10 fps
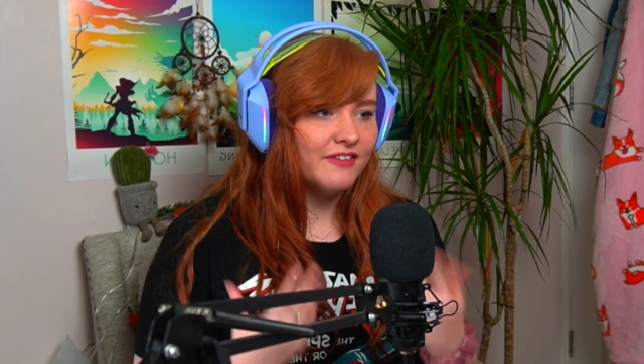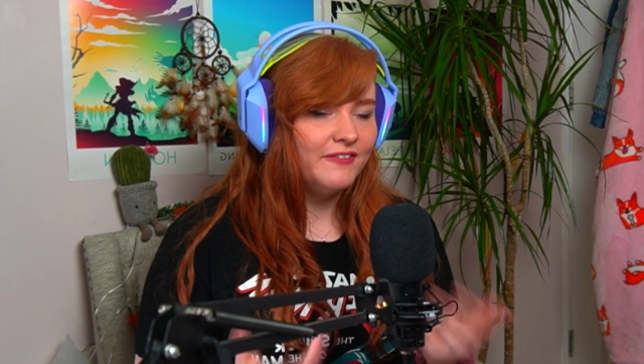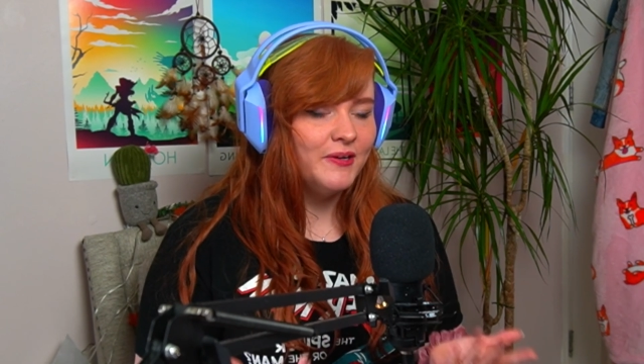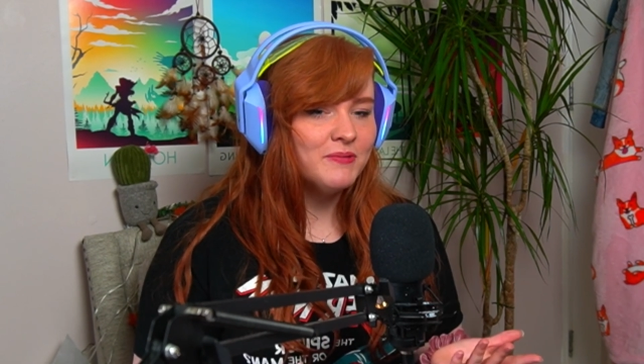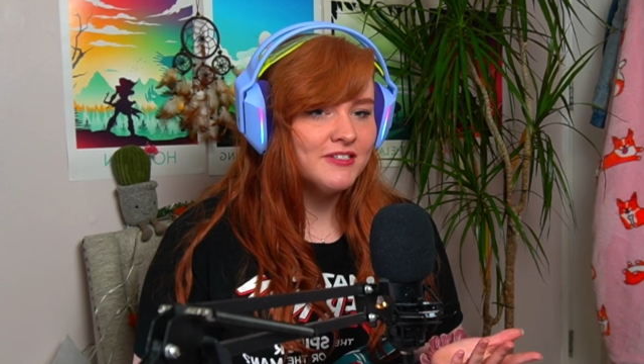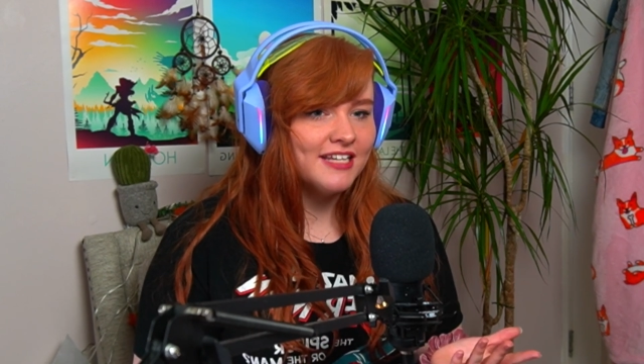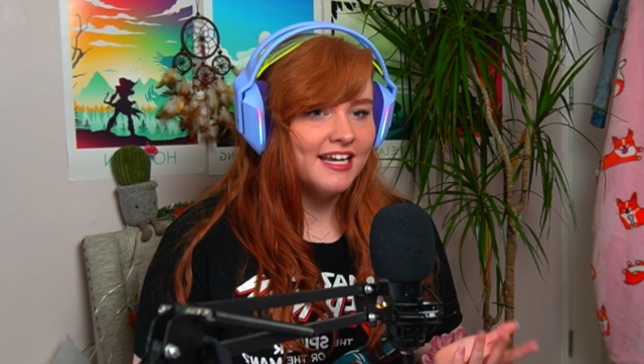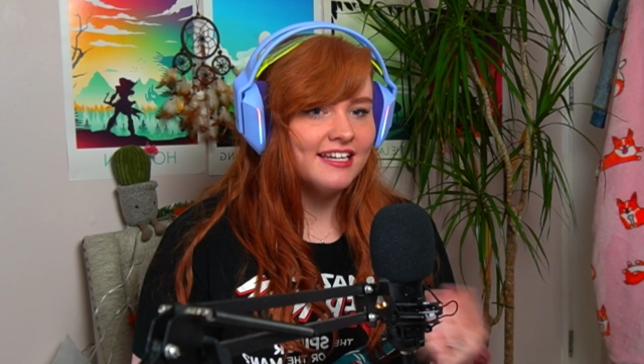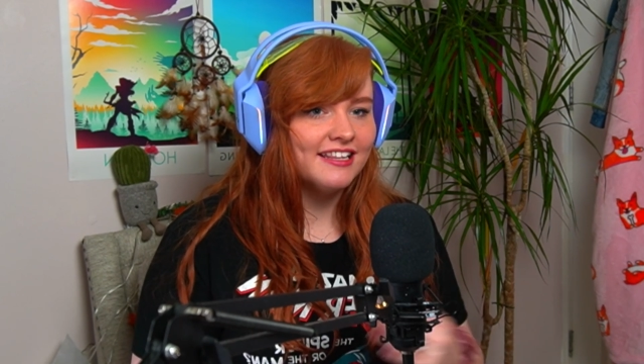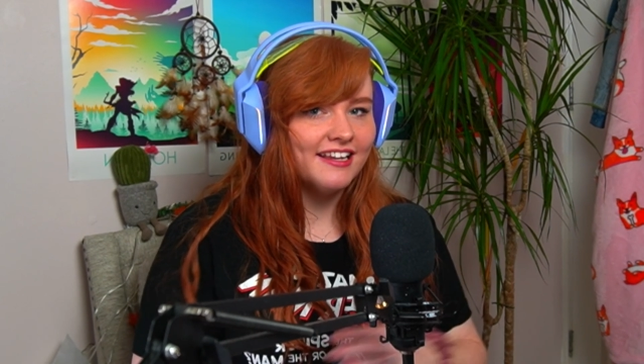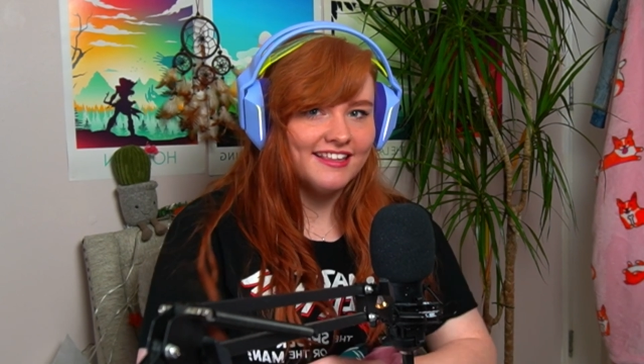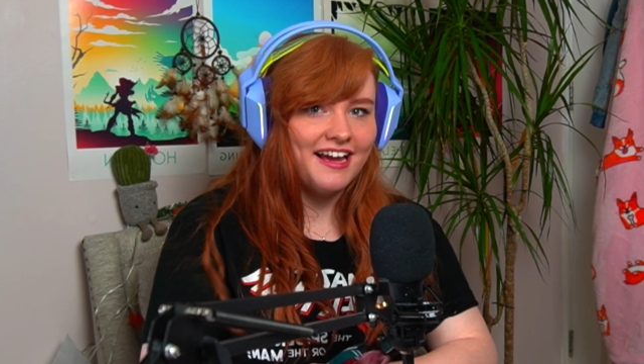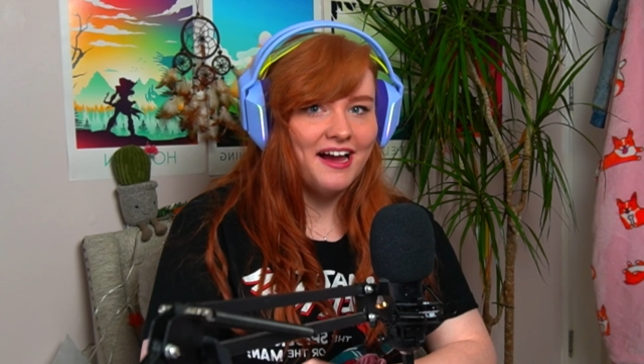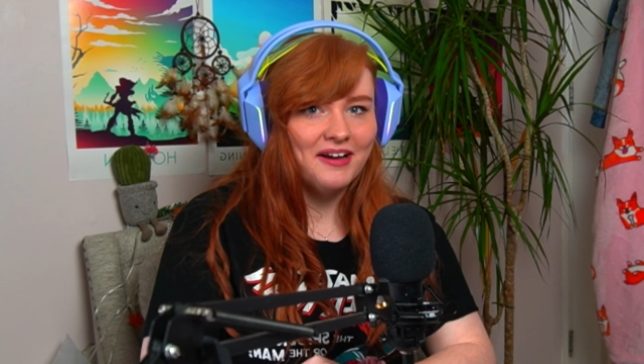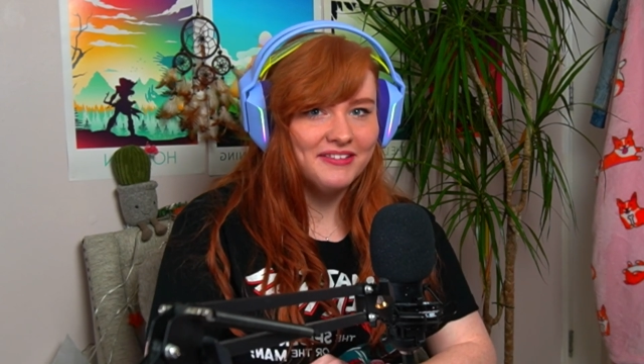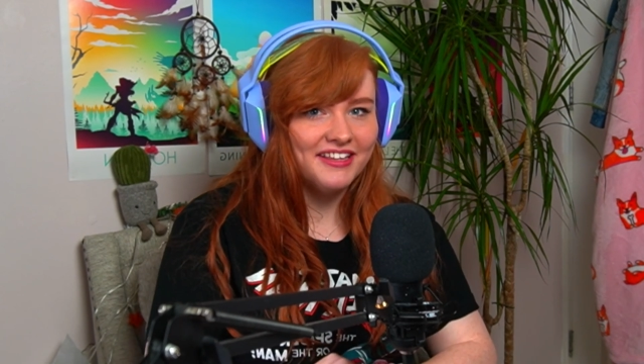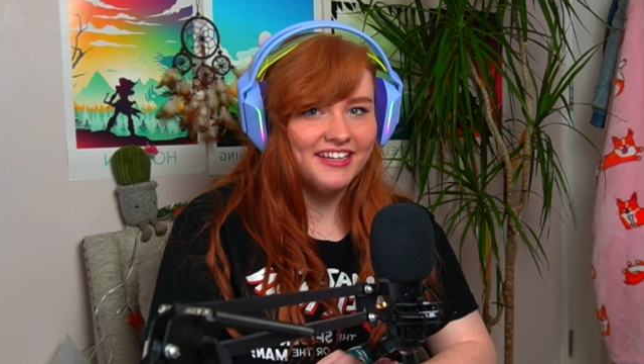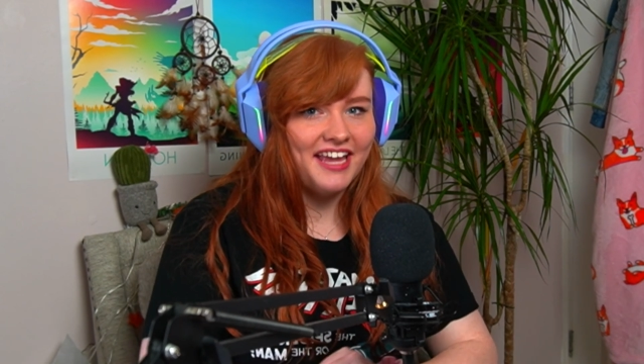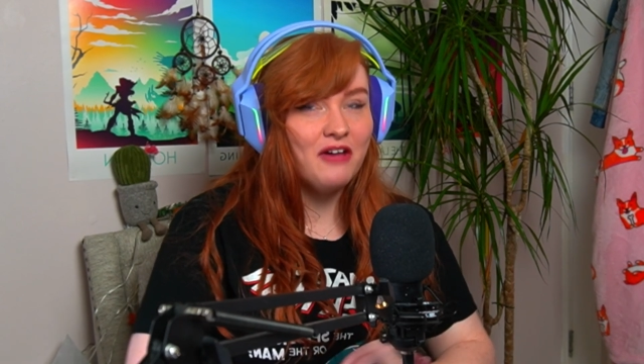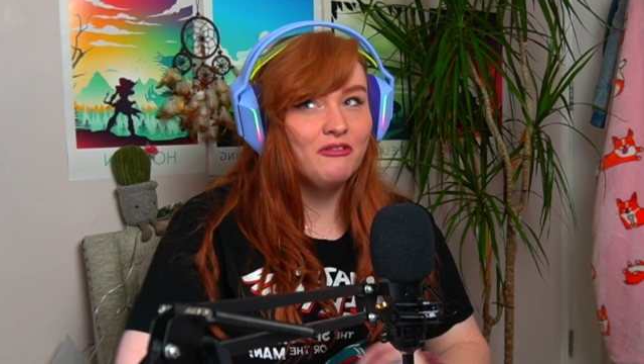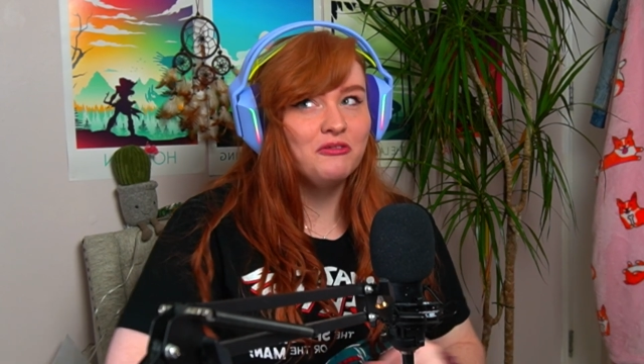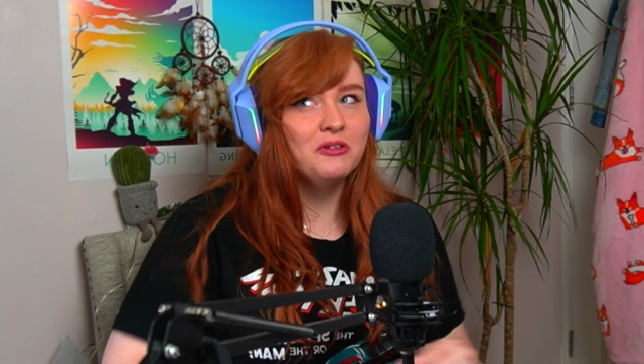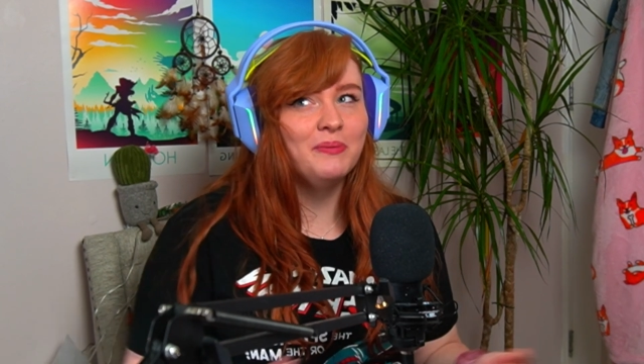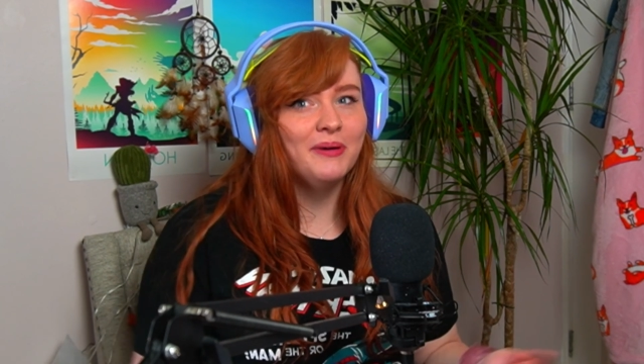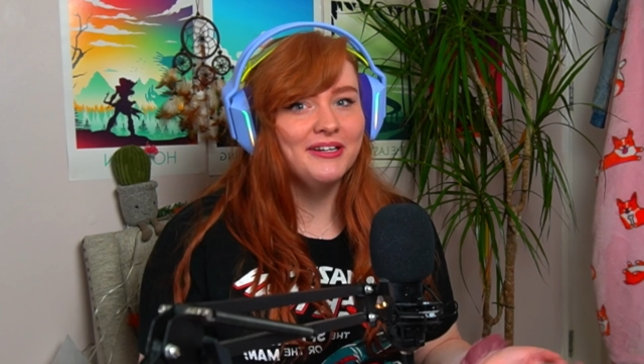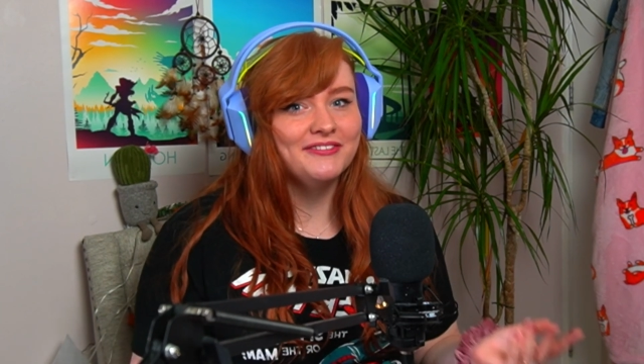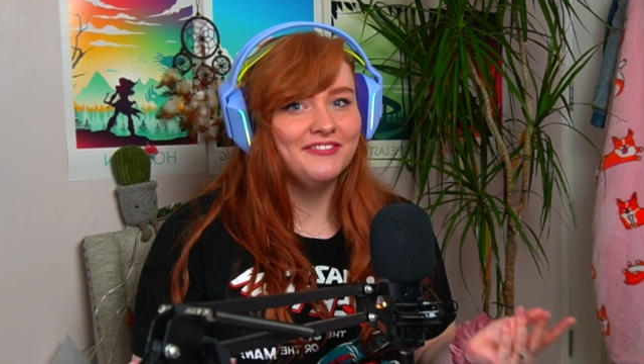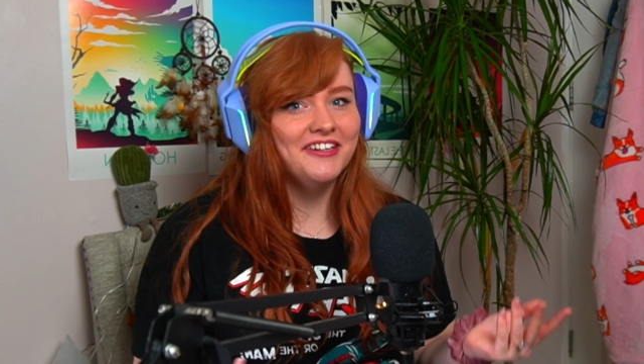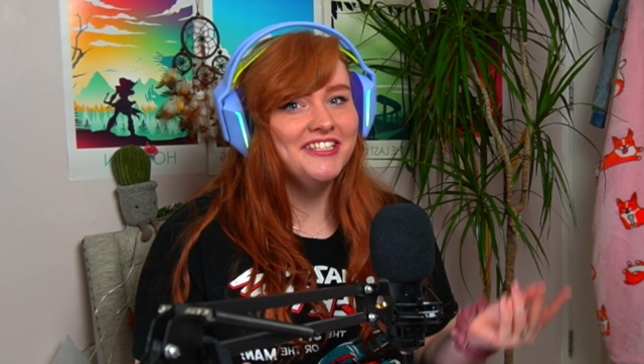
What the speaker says: And the film just ended like that with like everybody